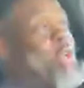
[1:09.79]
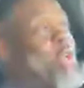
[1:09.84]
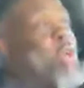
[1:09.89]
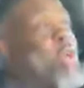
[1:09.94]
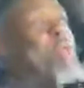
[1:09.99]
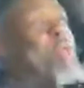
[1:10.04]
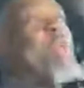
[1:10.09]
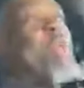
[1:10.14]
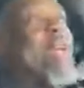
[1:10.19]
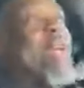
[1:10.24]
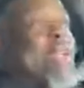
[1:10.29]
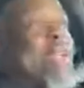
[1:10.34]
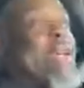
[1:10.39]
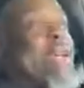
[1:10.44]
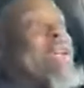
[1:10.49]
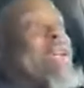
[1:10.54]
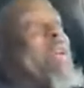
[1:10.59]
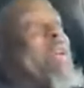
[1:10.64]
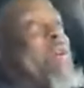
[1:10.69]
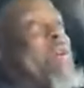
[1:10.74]
you'd be like,
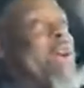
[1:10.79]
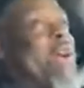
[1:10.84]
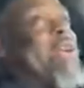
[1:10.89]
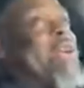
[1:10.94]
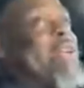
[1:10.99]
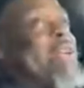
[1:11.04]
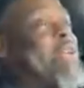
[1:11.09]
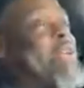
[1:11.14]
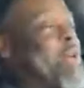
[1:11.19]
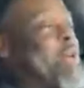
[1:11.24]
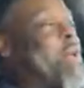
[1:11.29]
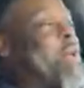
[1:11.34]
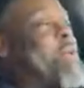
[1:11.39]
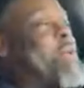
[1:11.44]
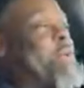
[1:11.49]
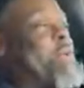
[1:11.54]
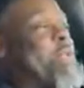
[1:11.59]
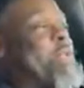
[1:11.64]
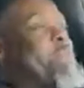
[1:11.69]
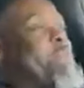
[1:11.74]
daggone, I didn't know he
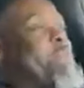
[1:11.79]
was as